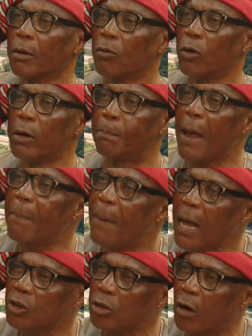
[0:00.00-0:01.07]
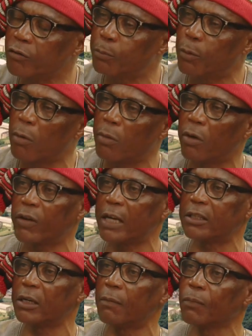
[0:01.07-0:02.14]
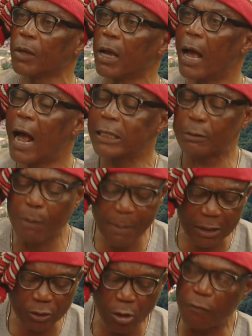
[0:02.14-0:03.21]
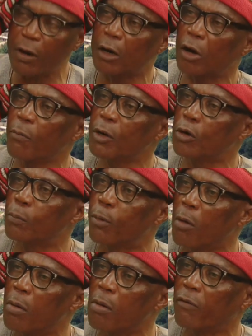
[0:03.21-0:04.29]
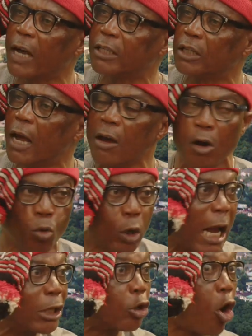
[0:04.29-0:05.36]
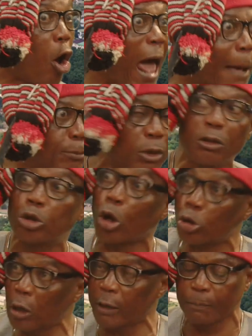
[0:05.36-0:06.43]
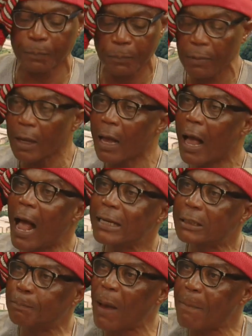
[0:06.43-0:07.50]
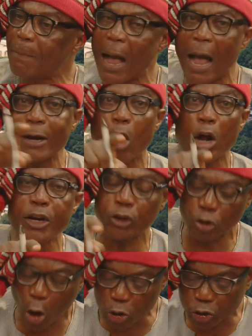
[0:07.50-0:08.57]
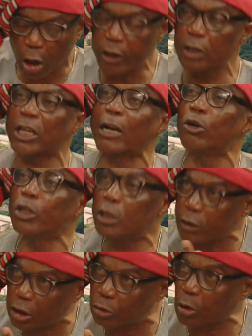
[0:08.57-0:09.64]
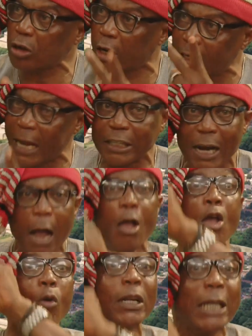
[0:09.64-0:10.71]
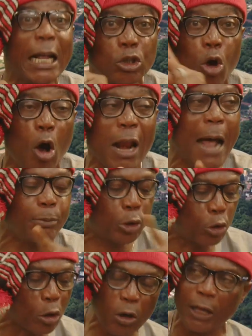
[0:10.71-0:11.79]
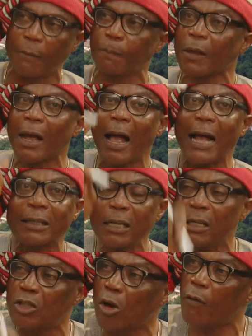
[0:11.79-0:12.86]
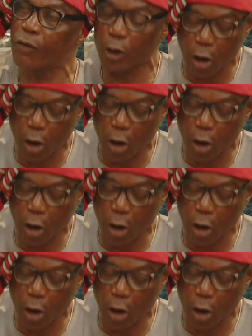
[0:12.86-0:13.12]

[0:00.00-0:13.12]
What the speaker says: Will paper solve the problem of Nigeria? Has paper solved the economical problem of Nigeria, which has collapsed totally? Has paper and all this talk solved the security situation in Nigeria, which has collapsed totally? Has it solved the